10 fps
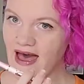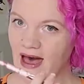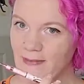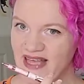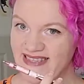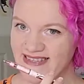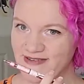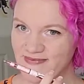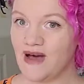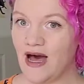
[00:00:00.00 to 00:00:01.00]
a
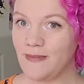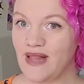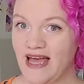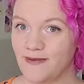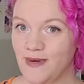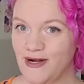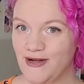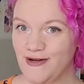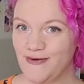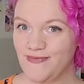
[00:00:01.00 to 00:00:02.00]
pencil, a black
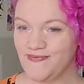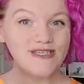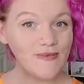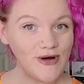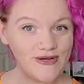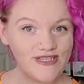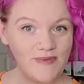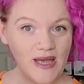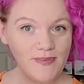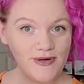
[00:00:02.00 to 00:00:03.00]
marker, some orange
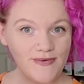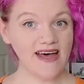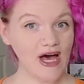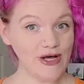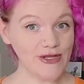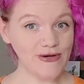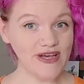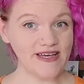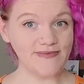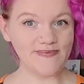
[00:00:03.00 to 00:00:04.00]
paper, a glue
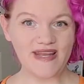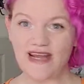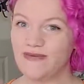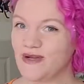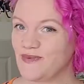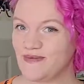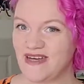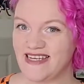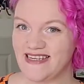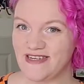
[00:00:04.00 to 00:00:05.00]
gun, but I don't want to bring
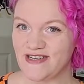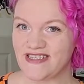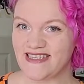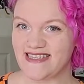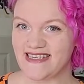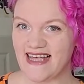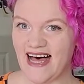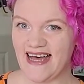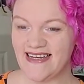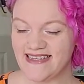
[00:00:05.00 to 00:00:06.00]
mine in here because it's still
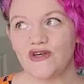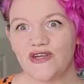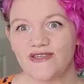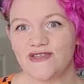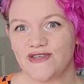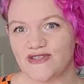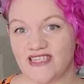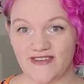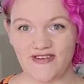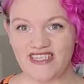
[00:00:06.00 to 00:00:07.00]
hot. You can also use a
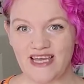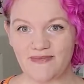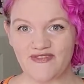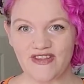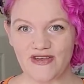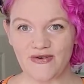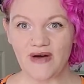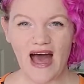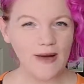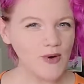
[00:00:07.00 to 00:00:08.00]
different type of glue.
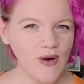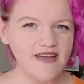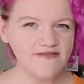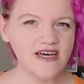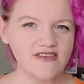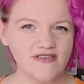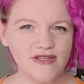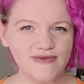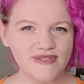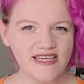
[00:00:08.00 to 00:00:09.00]
I'm quite fond of
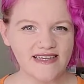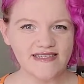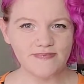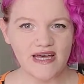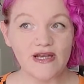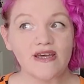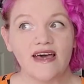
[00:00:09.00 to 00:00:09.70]
glue sticks, but